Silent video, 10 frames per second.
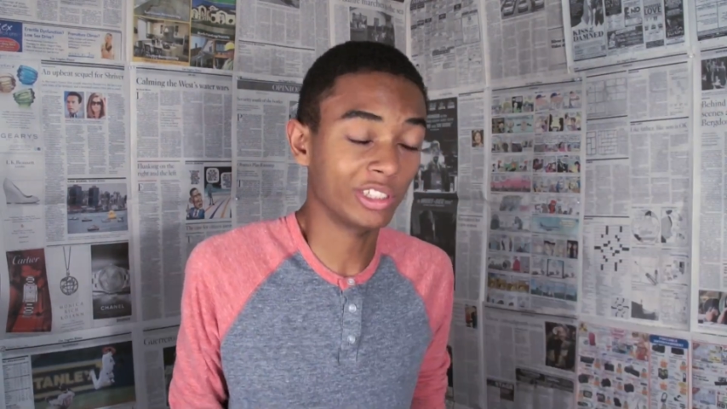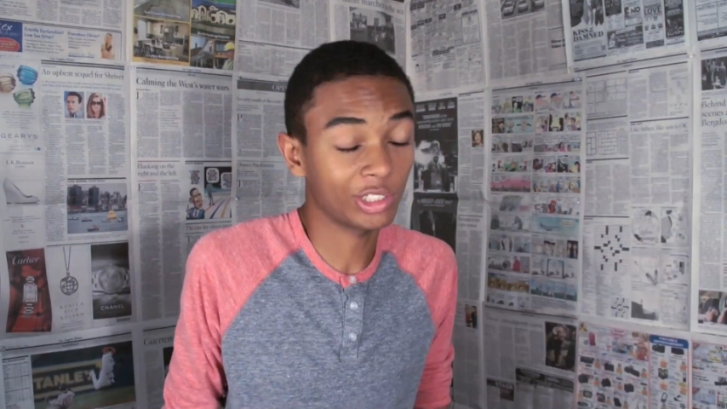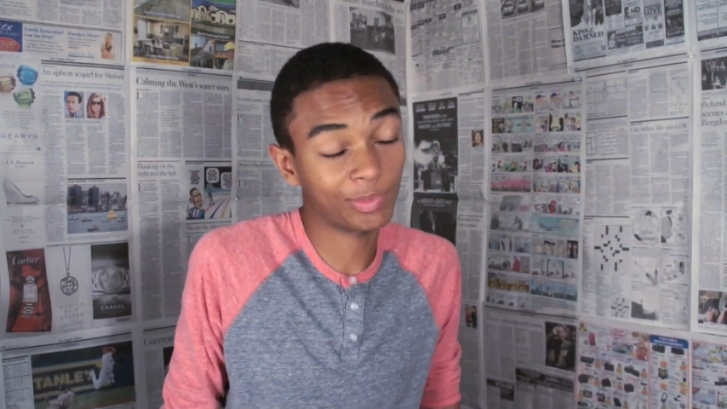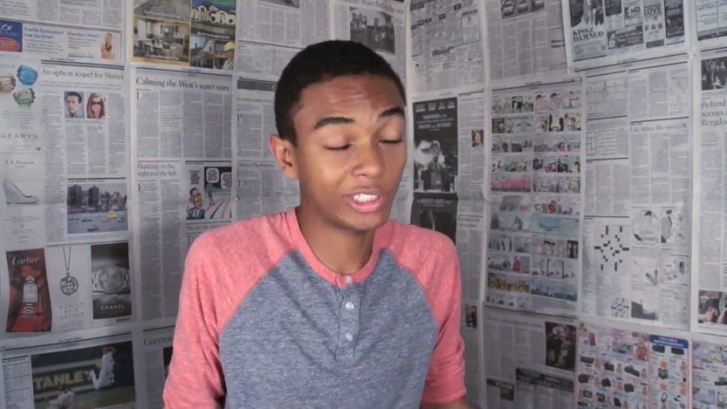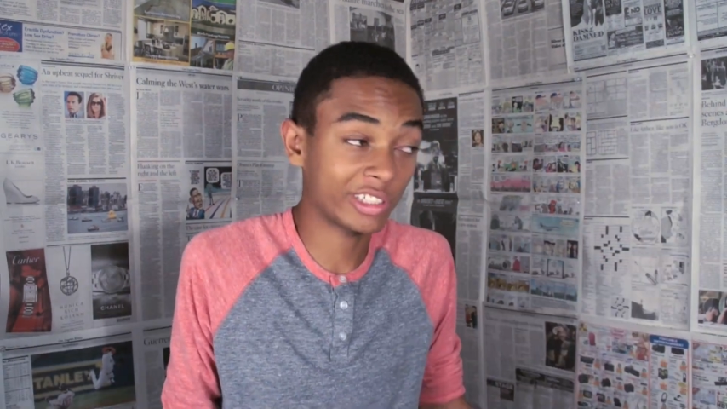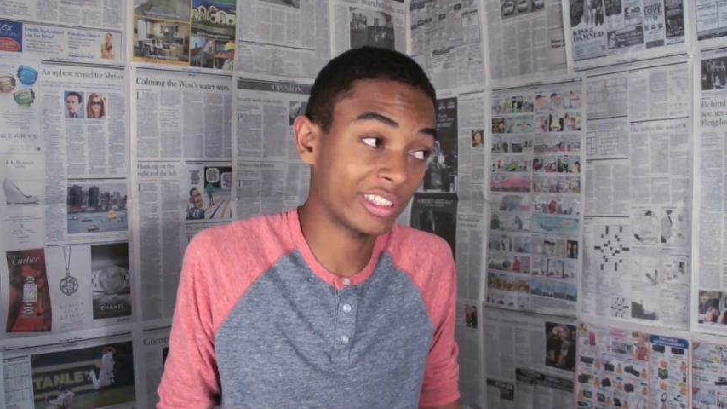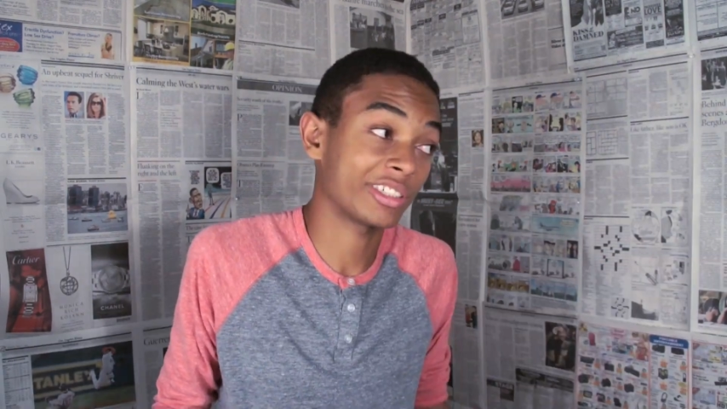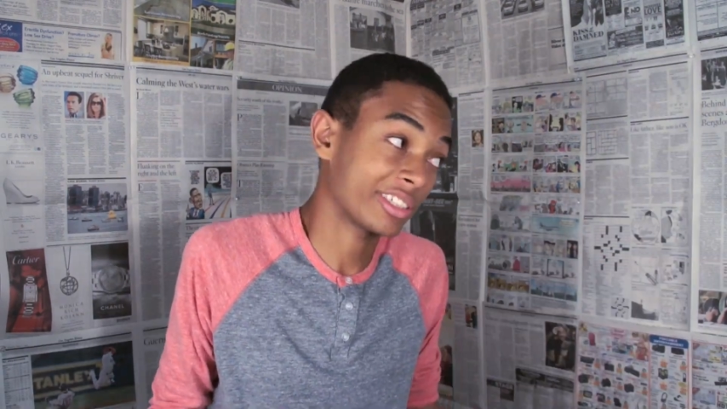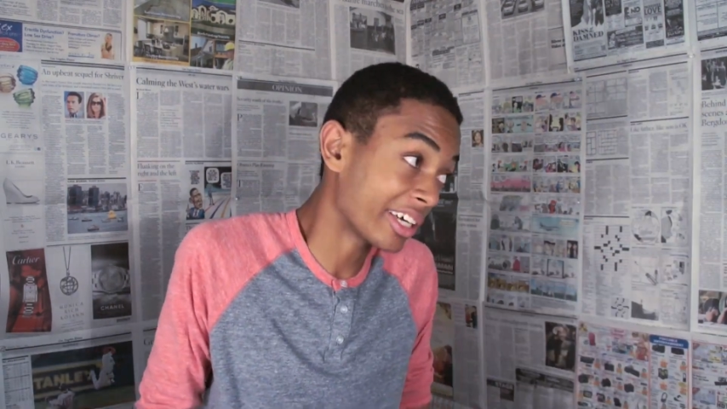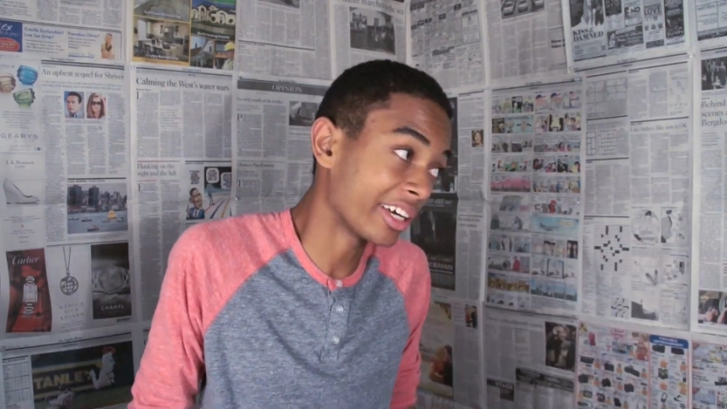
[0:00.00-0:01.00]
just because I
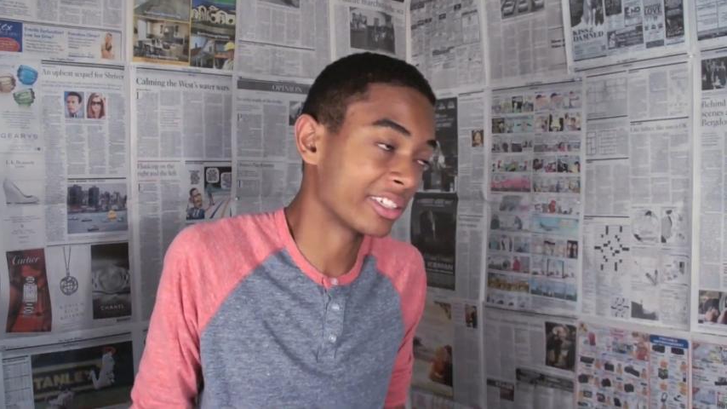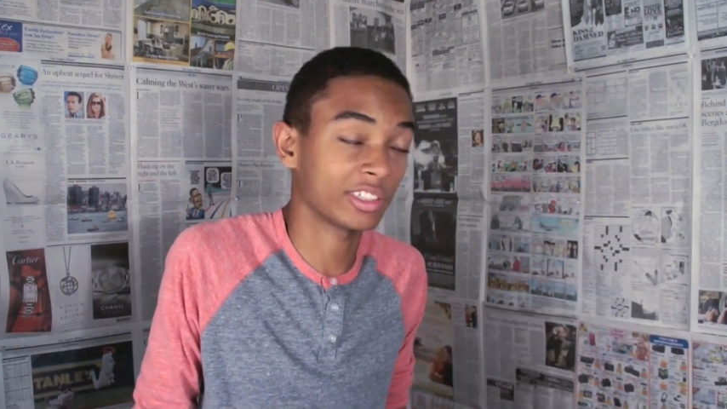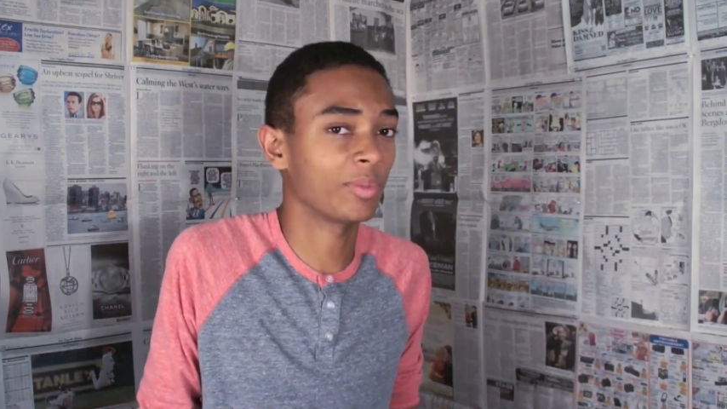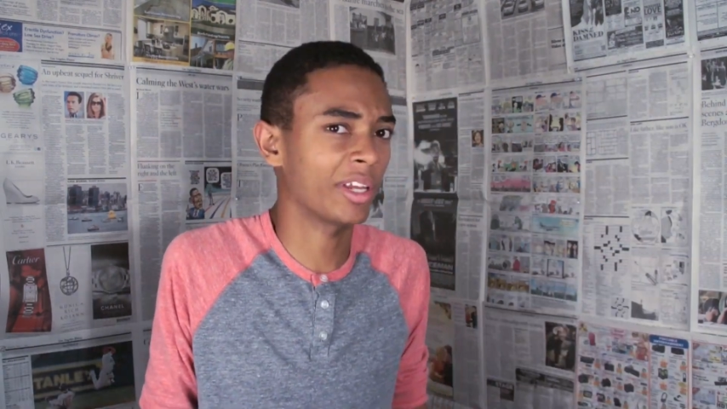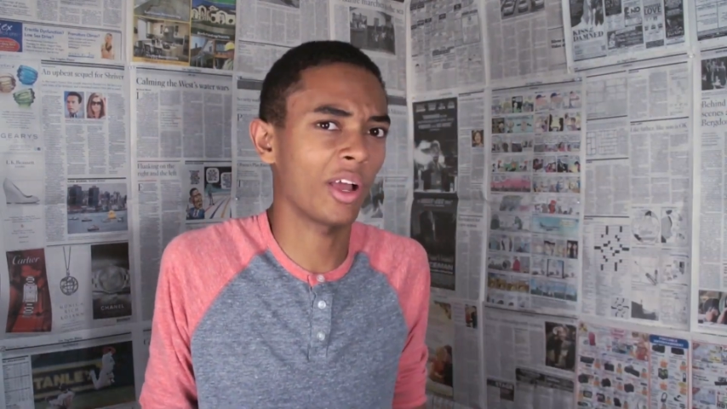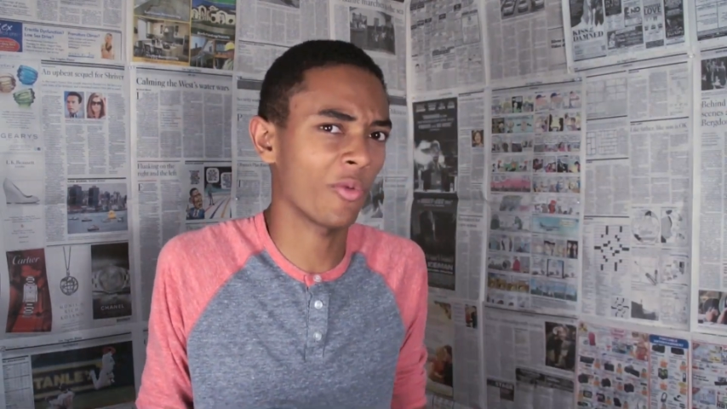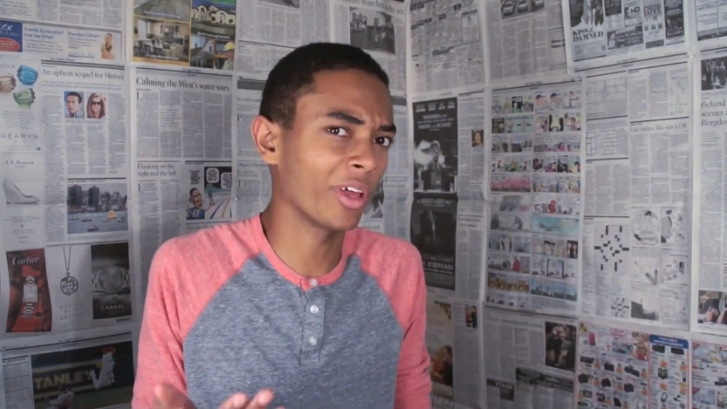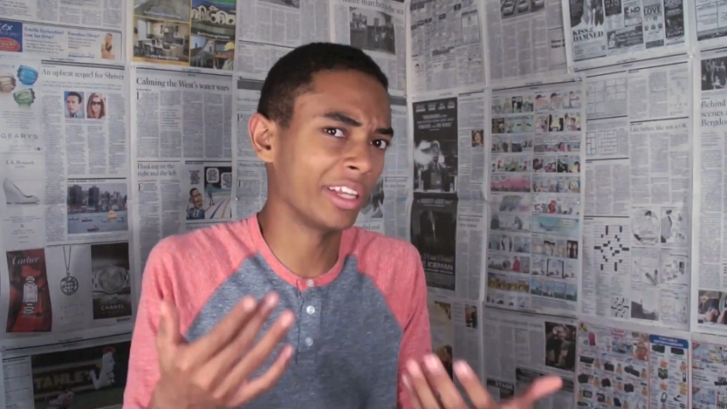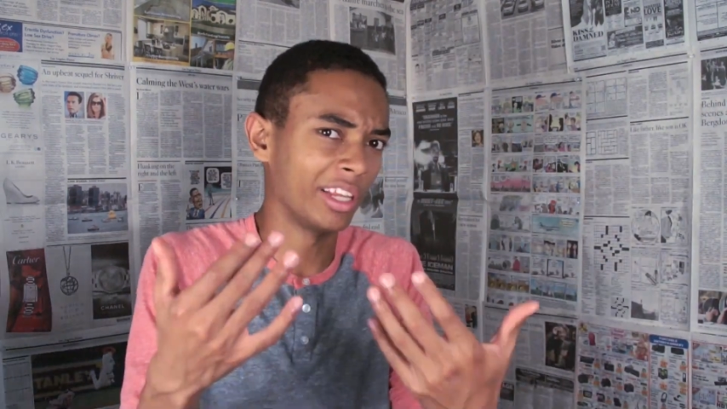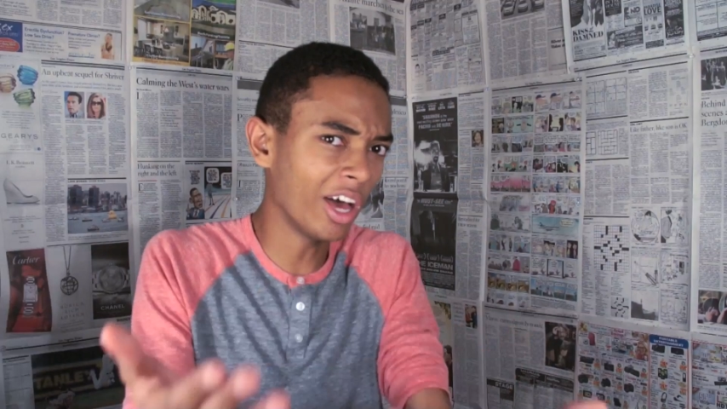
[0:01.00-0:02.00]
say it doesn't mean I
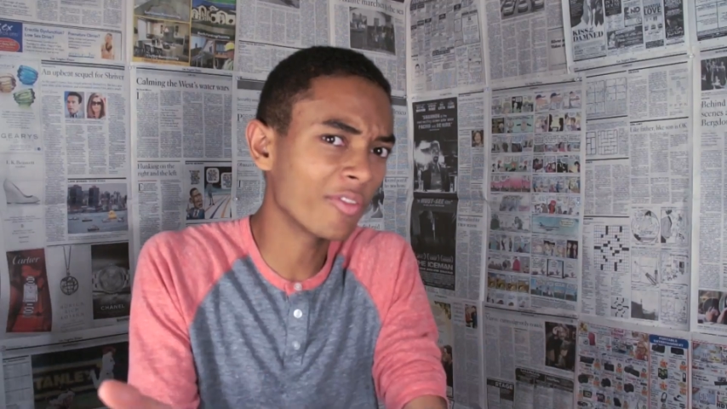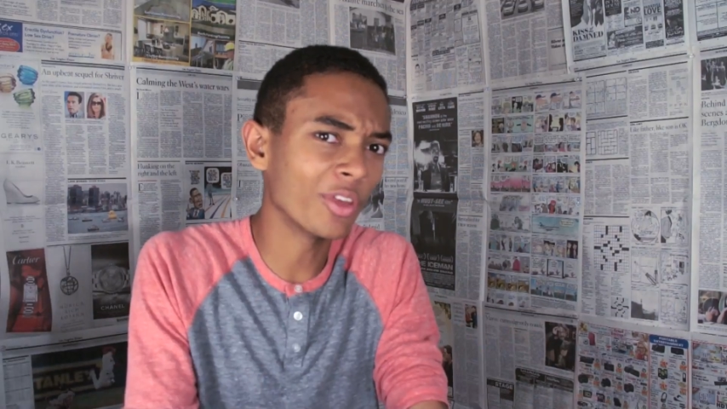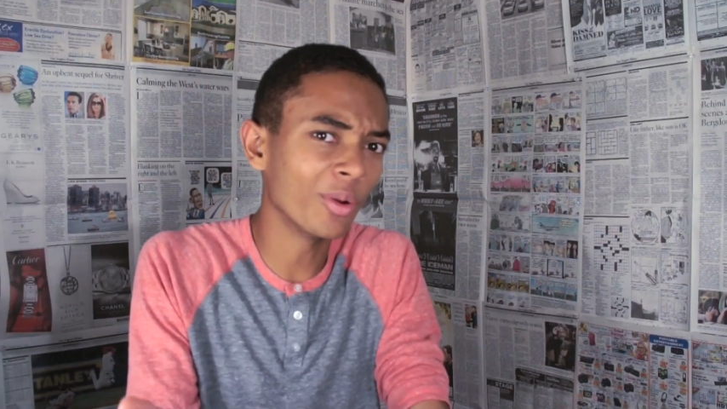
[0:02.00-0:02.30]
really love